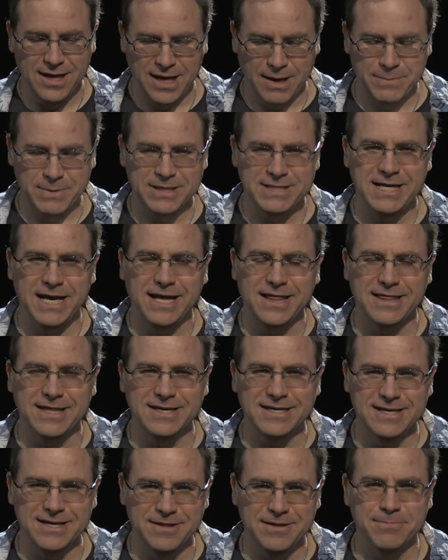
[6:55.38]
going to take
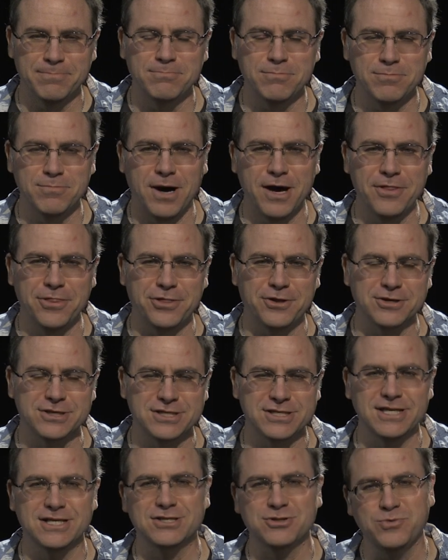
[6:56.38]
the month or
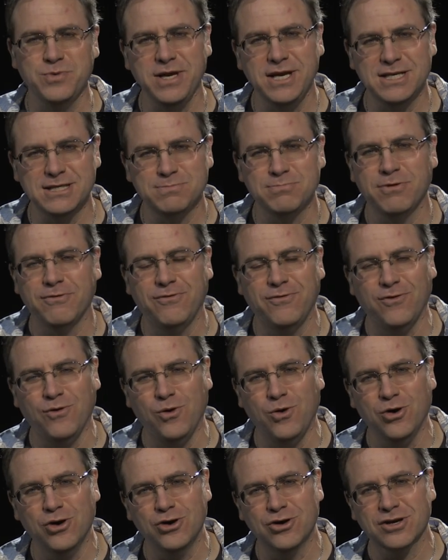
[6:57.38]
6 weeks
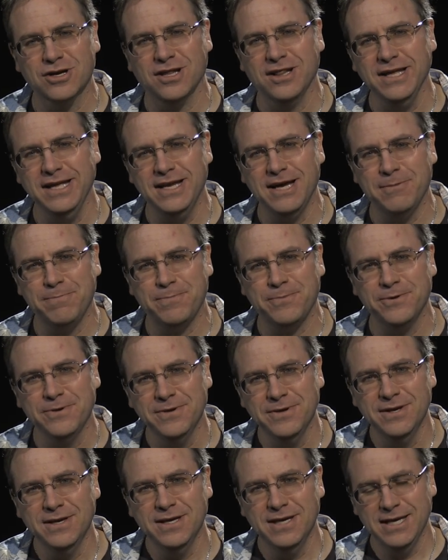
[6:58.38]
before cleanup.
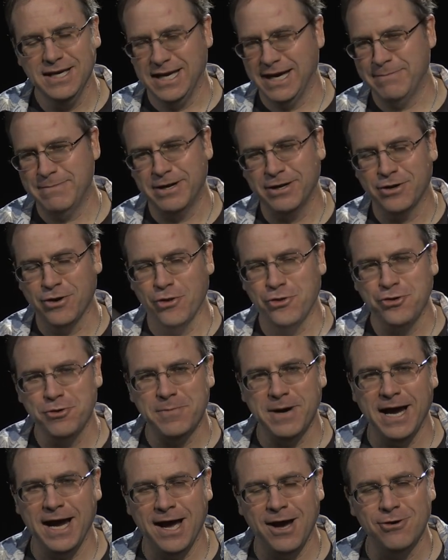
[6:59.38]
I'm going to go through
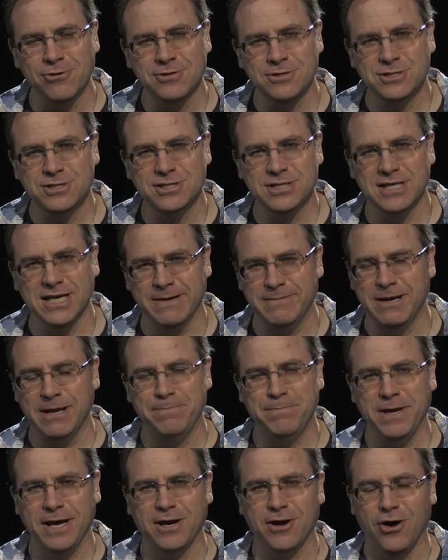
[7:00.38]
my house. I'm going to pick